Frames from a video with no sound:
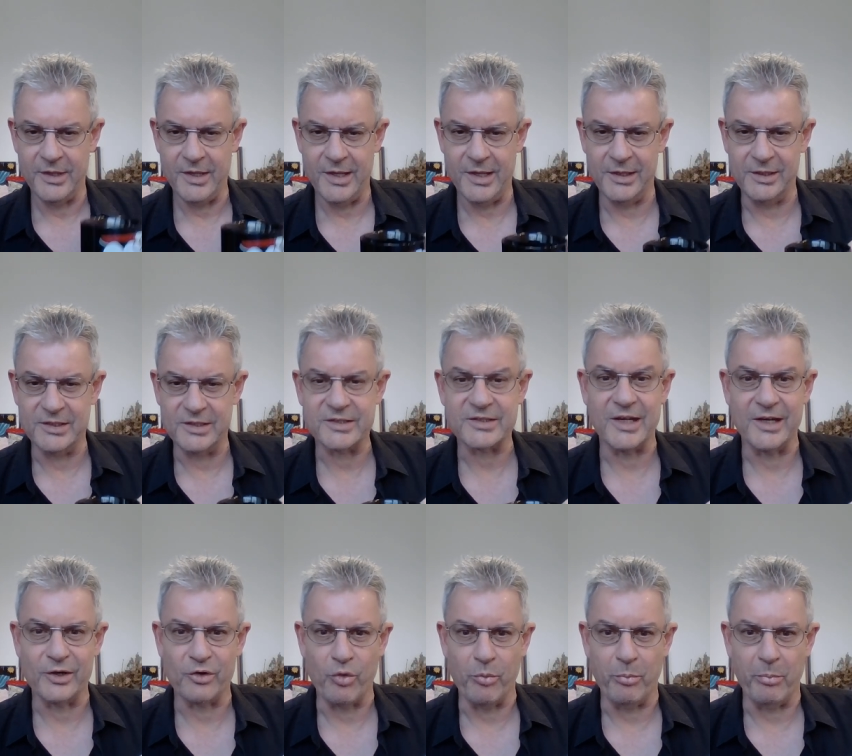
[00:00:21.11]
a
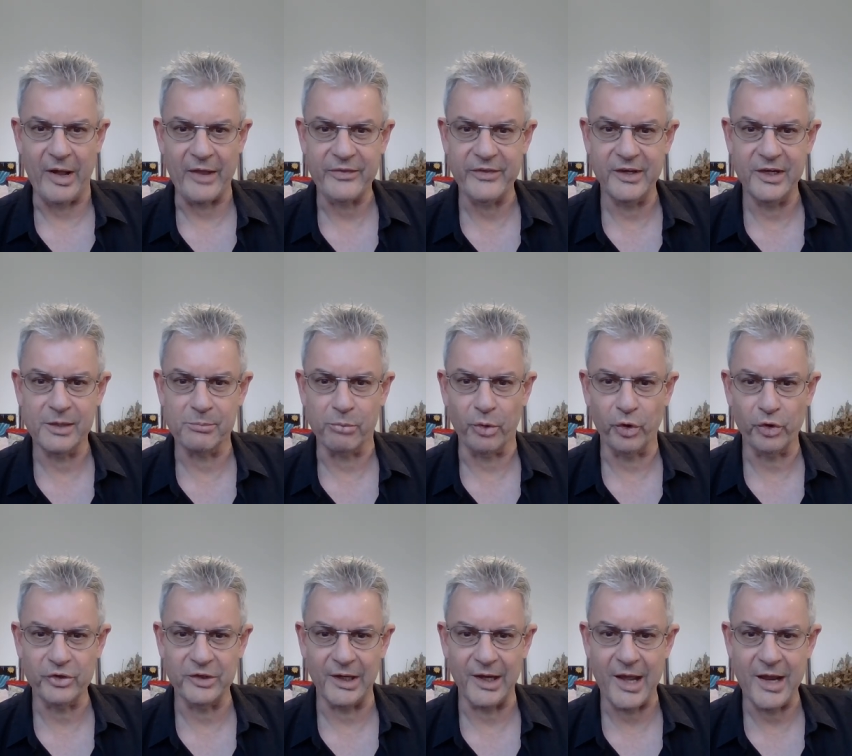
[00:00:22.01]
psychopathic
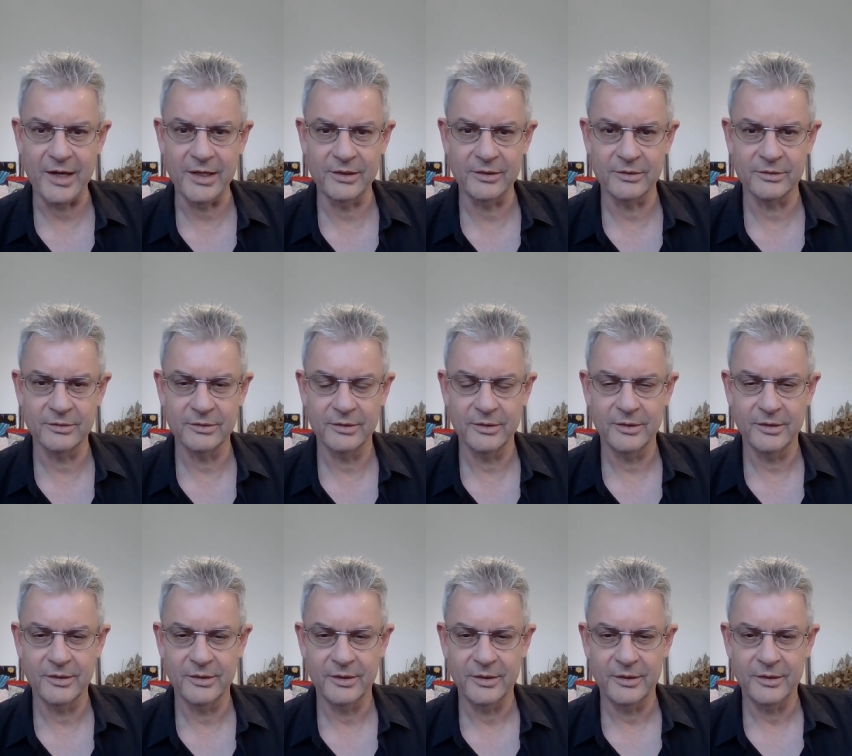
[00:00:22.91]
borderline
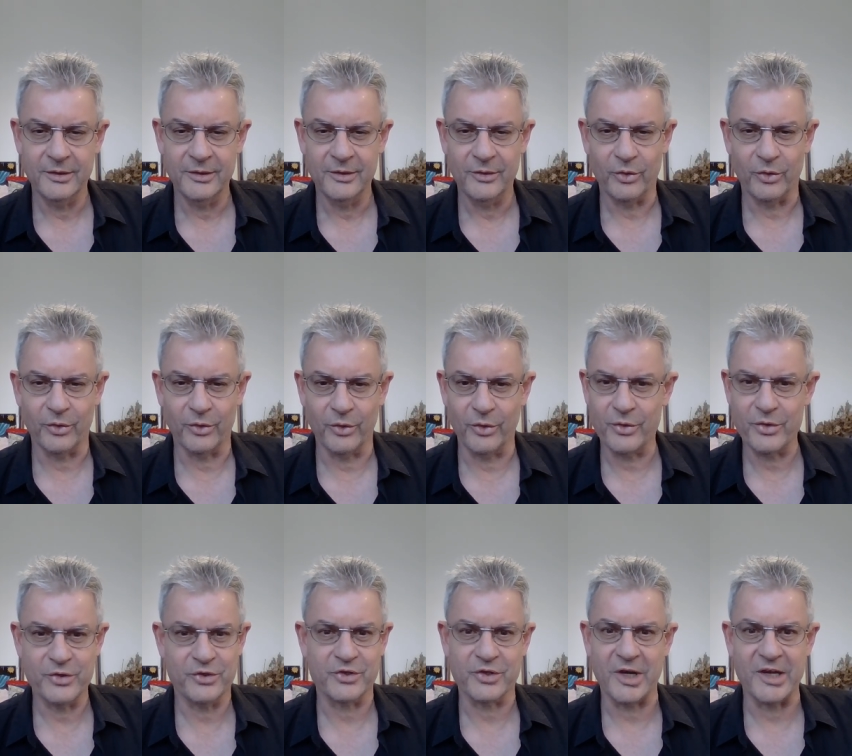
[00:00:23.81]

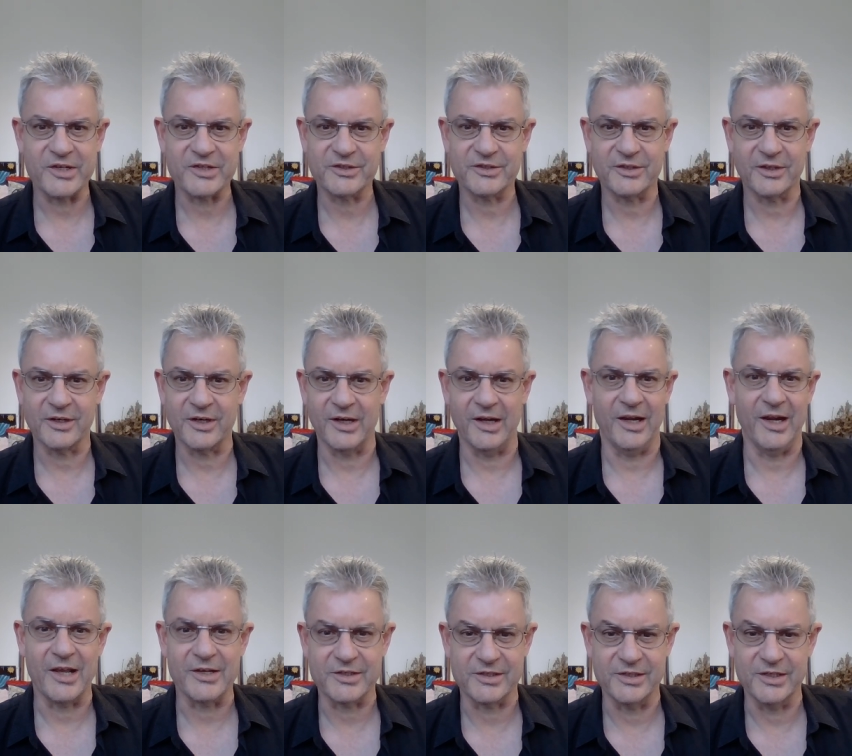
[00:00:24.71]
or just a
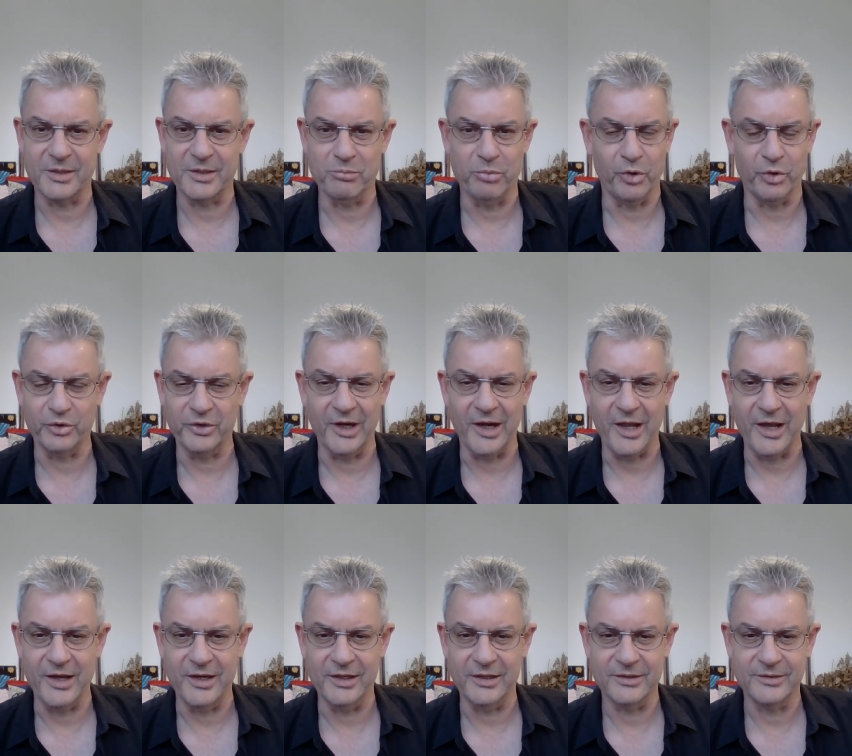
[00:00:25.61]
classic
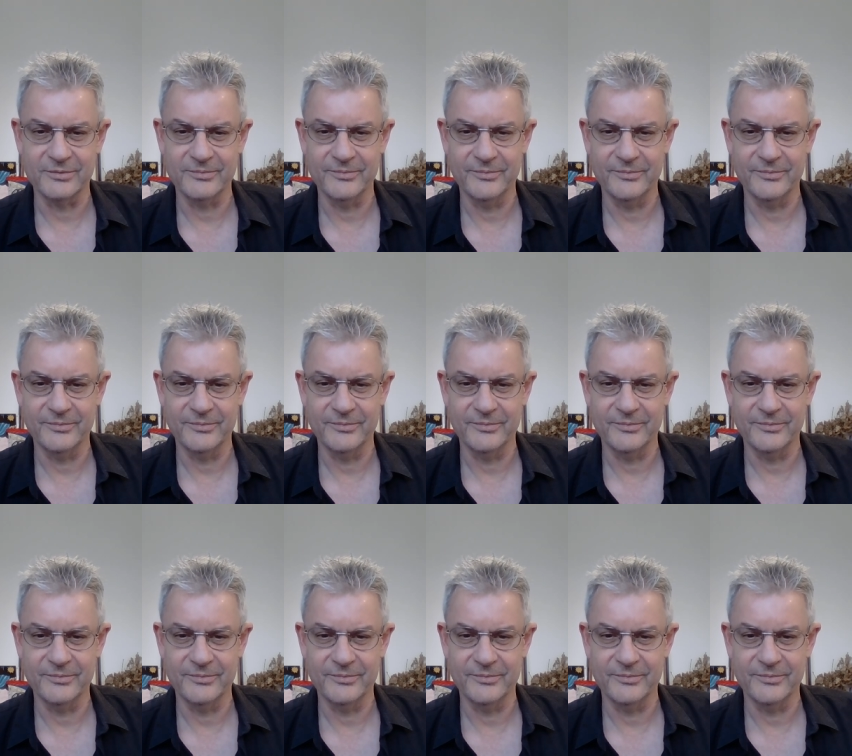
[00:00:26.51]
borderline?